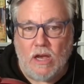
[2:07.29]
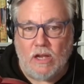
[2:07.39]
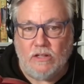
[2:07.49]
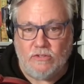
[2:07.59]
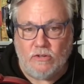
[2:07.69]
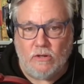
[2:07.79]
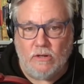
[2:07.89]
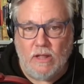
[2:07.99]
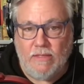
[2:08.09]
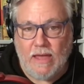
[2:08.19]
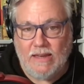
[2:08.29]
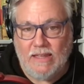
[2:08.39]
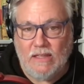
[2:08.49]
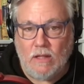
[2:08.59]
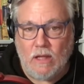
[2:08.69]
a concern that
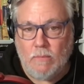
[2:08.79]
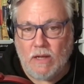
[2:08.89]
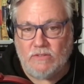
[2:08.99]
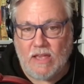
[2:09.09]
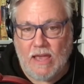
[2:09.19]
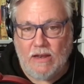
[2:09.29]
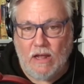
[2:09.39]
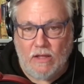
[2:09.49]
Elon Musk and